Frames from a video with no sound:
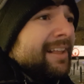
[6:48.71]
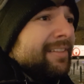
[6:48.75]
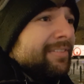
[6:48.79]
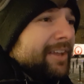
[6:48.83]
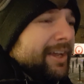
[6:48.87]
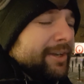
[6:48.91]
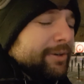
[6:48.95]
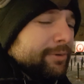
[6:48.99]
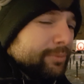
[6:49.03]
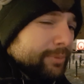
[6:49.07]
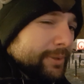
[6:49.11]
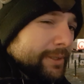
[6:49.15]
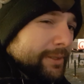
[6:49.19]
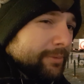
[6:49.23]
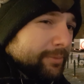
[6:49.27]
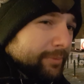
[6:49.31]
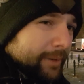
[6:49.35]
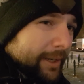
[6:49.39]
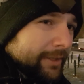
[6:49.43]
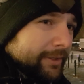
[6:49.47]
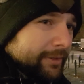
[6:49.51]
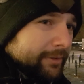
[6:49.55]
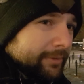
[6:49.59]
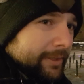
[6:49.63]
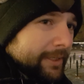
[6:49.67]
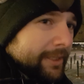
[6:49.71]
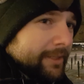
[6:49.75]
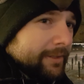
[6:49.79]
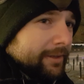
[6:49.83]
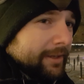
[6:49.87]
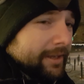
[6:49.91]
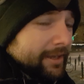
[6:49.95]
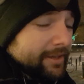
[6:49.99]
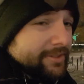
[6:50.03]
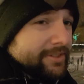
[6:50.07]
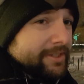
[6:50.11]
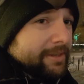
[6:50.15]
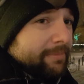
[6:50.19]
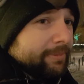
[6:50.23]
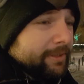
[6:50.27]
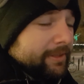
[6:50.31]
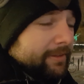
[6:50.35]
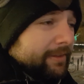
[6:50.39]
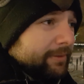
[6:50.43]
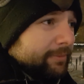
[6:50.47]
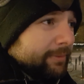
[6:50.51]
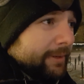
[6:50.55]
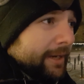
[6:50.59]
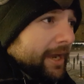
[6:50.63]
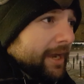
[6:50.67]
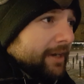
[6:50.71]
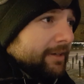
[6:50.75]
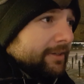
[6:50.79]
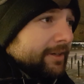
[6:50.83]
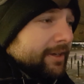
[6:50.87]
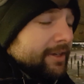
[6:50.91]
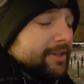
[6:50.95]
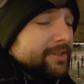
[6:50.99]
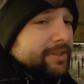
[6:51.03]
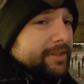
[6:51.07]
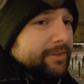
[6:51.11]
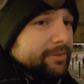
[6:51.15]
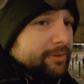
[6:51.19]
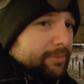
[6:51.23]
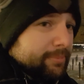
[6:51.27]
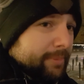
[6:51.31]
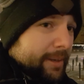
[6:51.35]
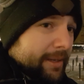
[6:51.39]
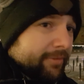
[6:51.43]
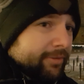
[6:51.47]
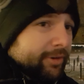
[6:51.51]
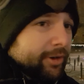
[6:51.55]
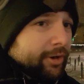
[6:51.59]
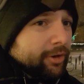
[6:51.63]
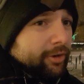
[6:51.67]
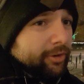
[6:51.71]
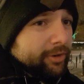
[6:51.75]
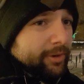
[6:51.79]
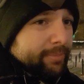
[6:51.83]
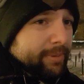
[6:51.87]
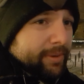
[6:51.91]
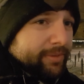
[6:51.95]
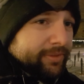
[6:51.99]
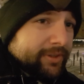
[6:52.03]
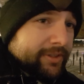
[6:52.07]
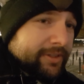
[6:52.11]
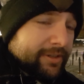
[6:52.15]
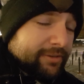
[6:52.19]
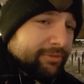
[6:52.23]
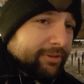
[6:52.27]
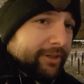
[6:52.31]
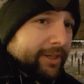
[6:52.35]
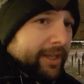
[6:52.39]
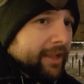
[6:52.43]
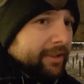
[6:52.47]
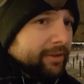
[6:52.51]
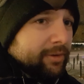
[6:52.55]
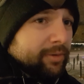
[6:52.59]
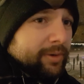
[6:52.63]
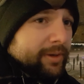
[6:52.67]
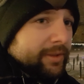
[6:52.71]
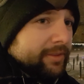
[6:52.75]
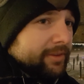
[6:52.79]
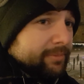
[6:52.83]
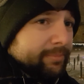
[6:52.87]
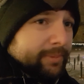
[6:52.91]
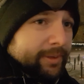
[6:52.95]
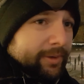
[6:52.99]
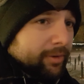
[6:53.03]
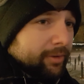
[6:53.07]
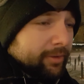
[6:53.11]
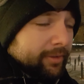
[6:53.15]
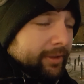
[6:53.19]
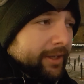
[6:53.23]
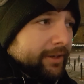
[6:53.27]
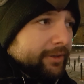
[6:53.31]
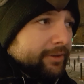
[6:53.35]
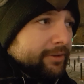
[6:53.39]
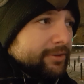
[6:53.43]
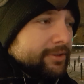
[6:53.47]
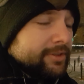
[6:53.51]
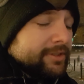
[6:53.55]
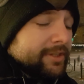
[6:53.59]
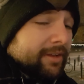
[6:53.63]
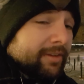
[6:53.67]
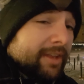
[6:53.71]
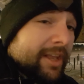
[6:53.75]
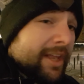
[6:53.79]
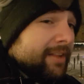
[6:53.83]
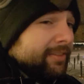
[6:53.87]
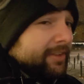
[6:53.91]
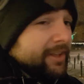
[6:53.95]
That re-rendering is something that React does, and you may have heard about the diffing algorithm and all that good stuff.